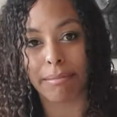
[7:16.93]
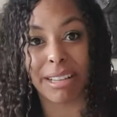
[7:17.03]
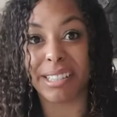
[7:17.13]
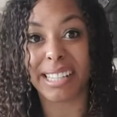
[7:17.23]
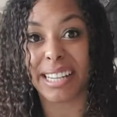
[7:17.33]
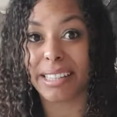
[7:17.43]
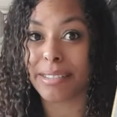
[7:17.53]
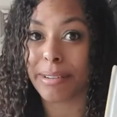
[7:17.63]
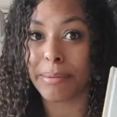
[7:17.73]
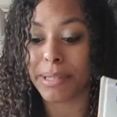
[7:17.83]
understanding
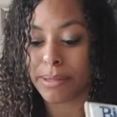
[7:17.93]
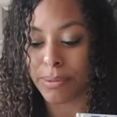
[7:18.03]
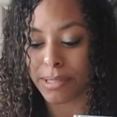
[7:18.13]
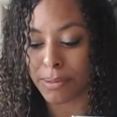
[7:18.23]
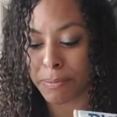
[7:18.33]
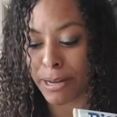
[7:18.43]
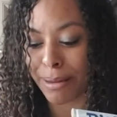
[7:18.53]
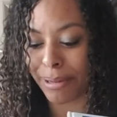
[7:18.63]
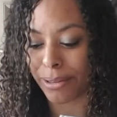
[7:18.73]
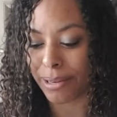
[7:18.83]
scriptures, what's the
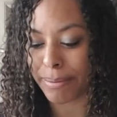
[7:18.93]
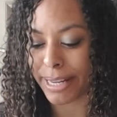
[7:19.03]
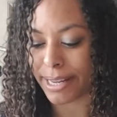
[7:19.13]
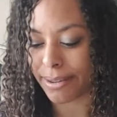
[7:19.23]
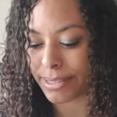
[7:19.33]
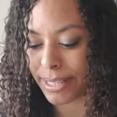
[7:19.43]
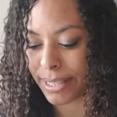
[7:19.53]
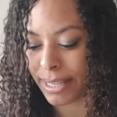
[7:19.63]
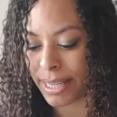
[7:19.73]
Bible all about,